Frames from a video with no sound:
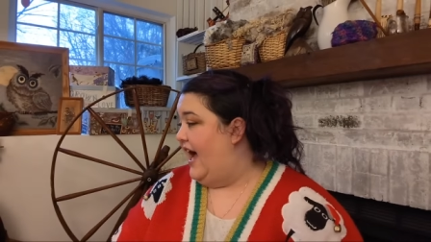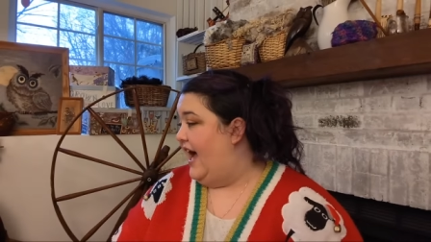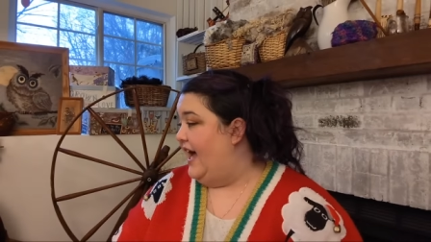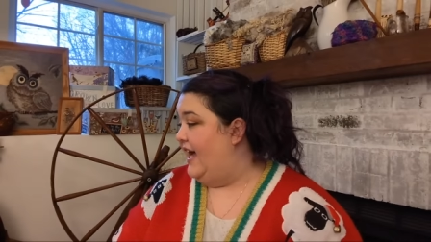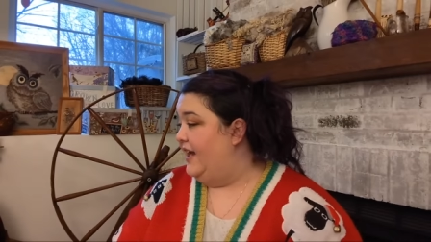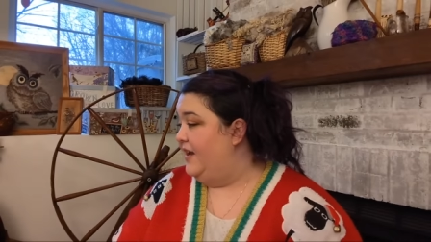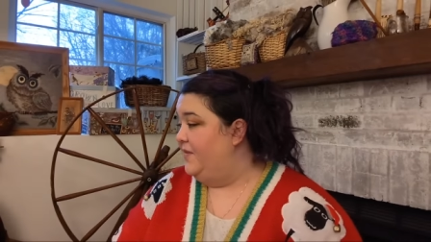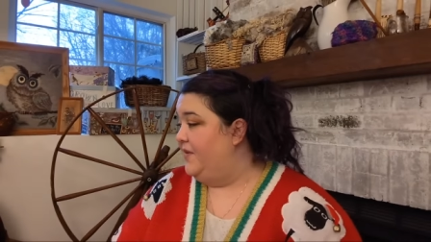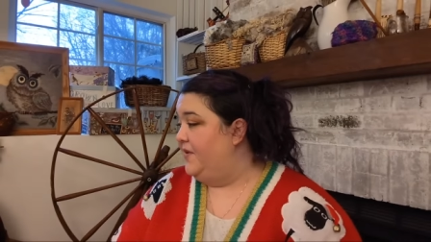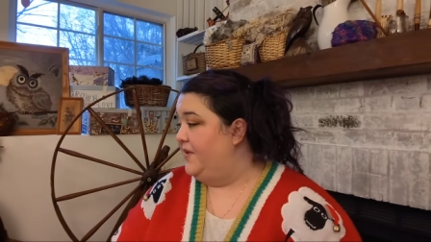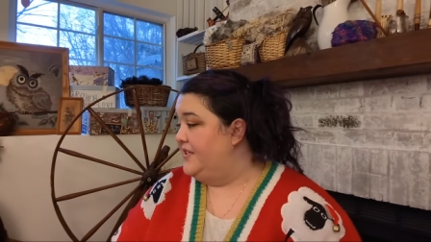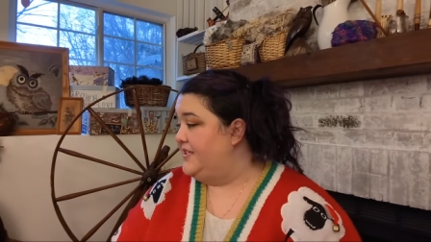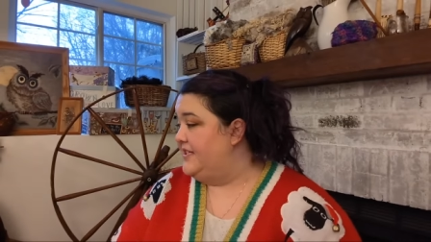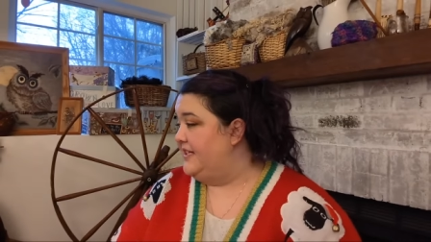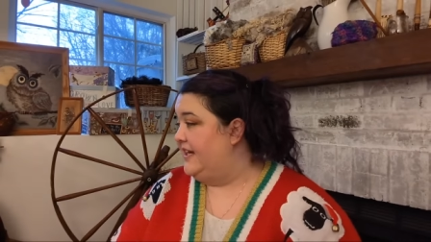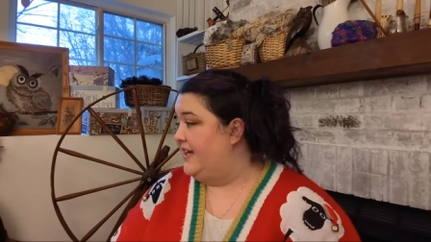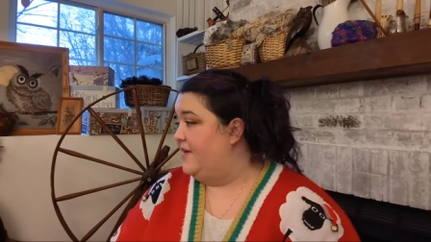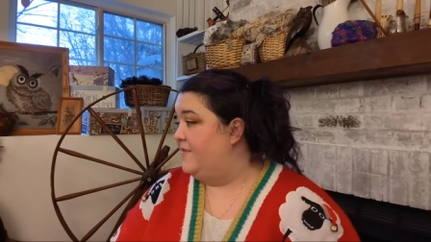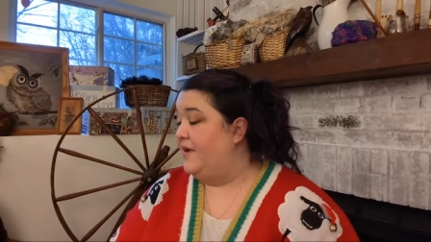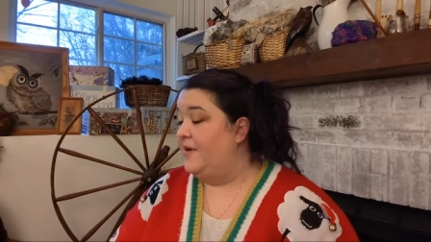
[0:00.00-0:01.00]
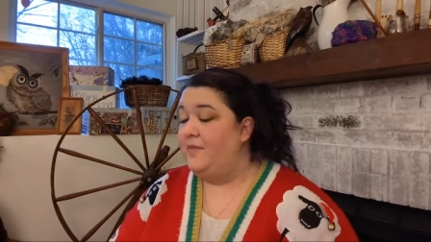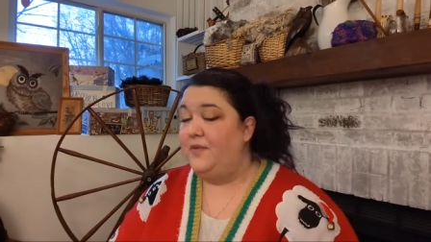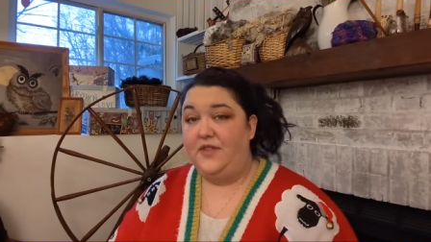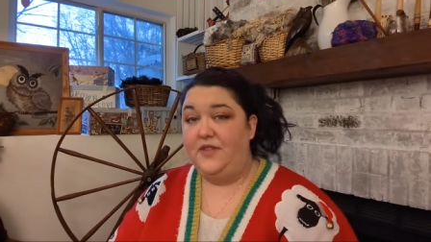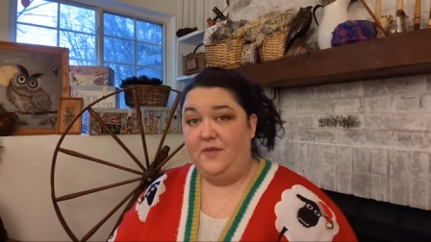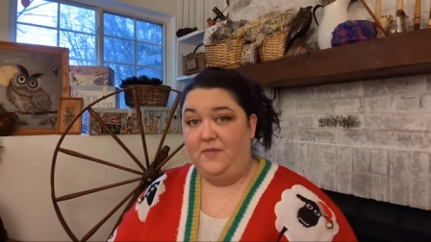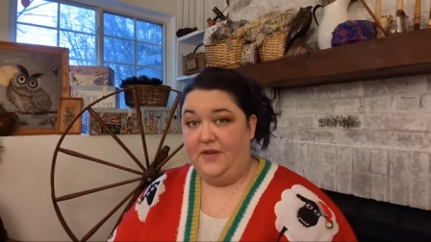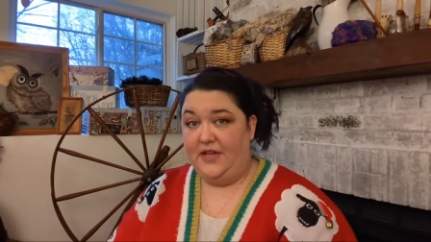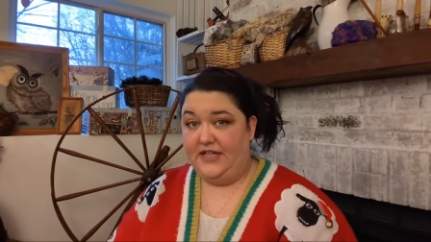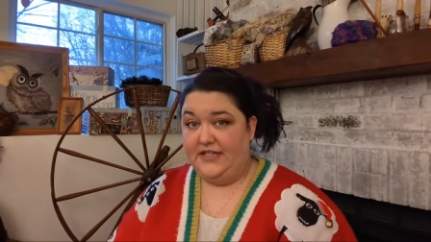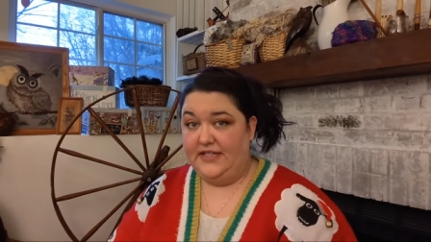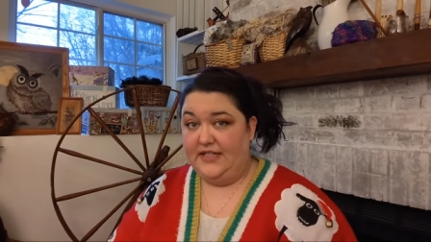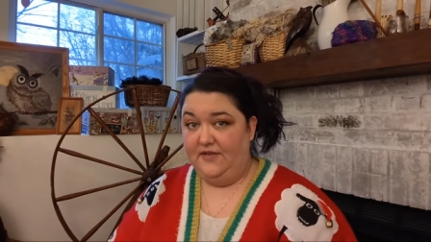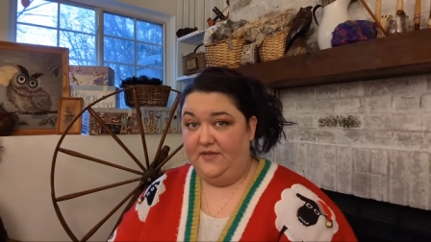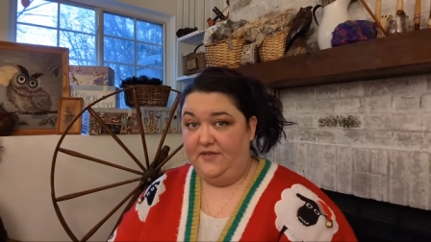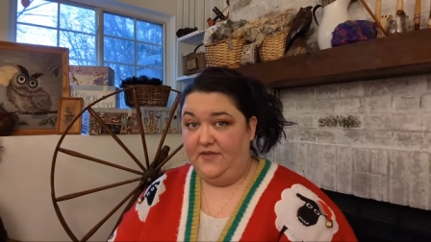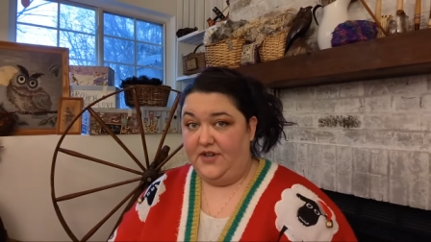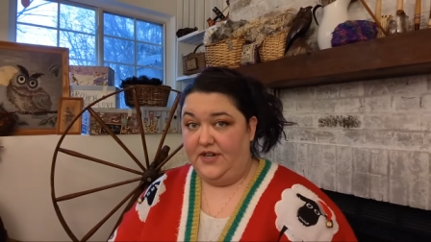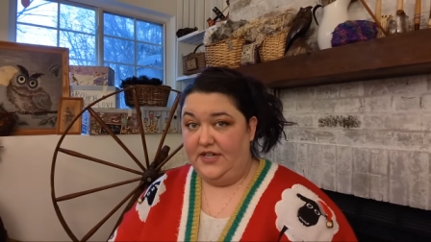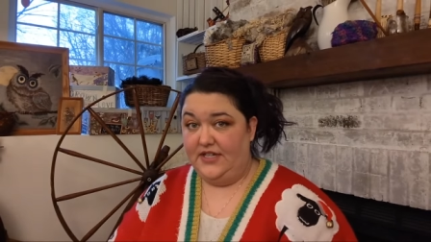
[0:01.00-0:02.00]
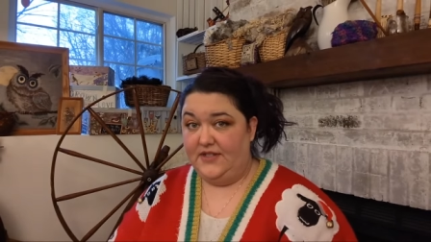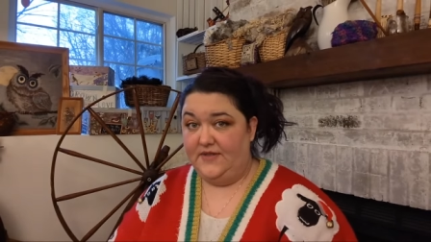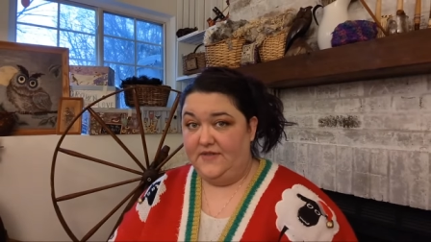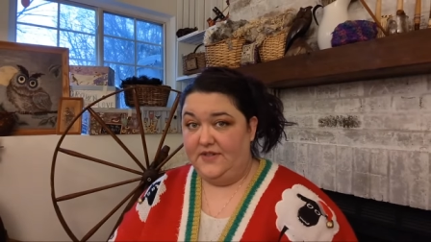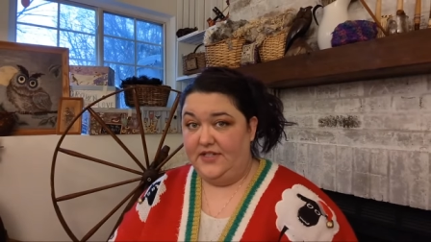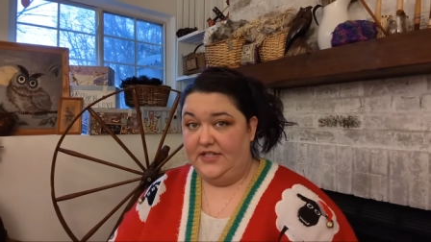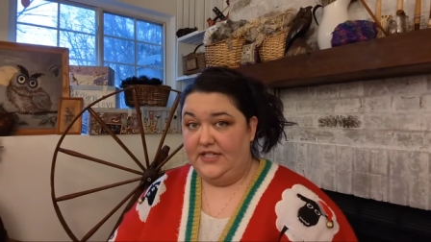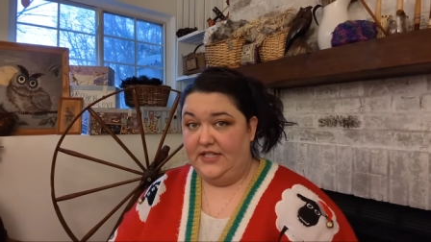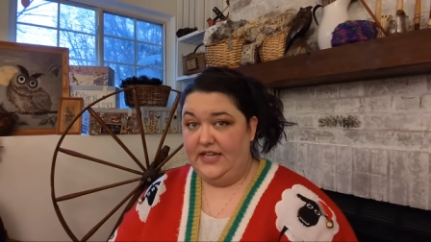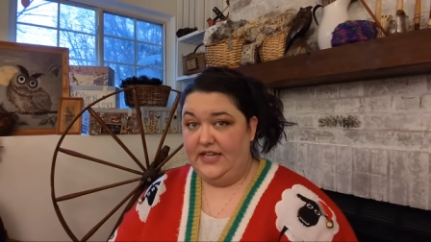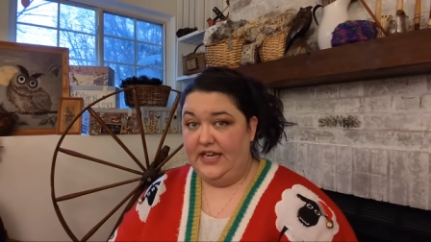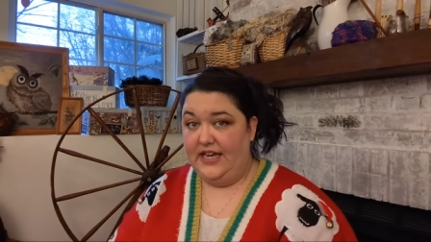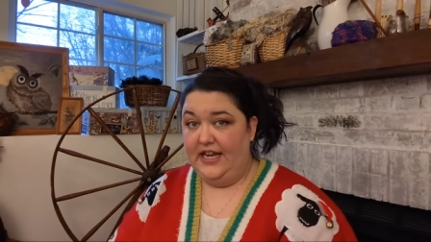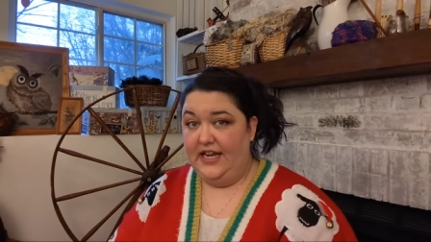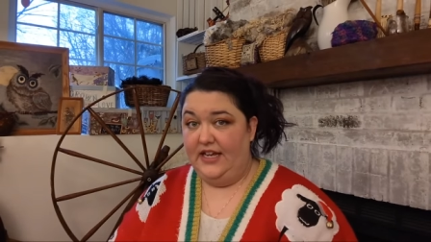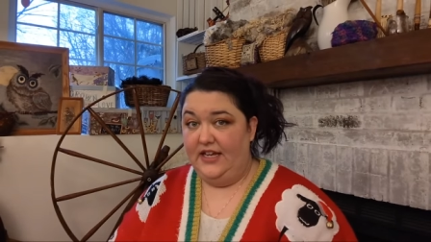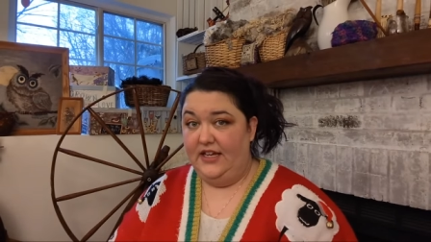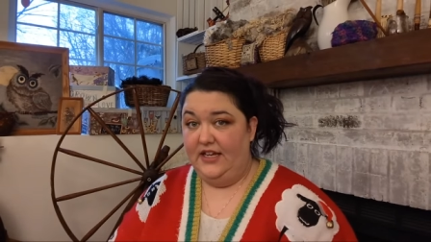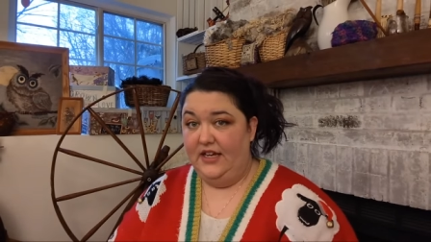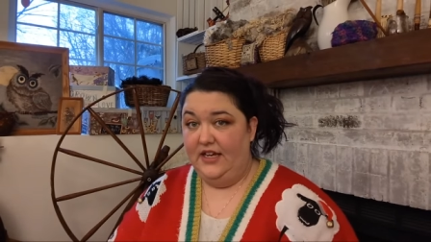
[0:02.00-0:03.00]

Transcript: I am going to come up with a blessing for us for today.